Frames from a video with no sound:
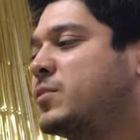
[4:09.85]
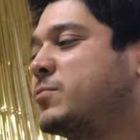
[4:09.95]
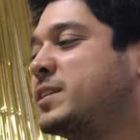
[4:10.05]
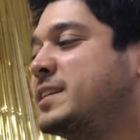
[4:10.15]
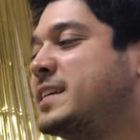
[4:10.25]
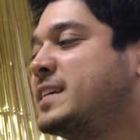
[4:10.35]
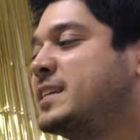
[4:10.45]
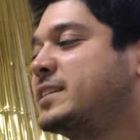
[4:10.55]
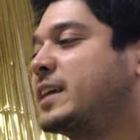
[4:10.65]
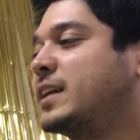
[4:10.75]
When
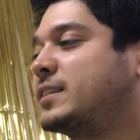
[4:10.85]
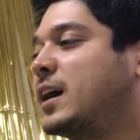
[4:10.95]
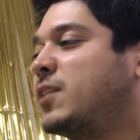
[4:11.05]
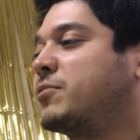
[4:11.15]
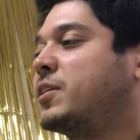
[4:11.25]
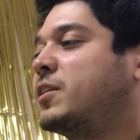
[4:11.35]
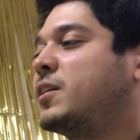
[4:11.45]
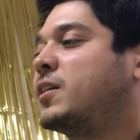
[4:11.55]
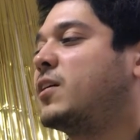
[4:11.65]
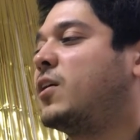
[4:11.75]
Tiki sat down,
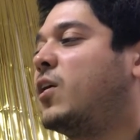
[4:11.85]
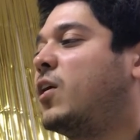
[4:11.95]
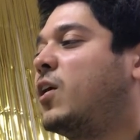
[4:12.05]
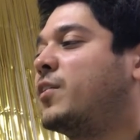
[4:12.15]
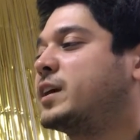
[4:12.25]
all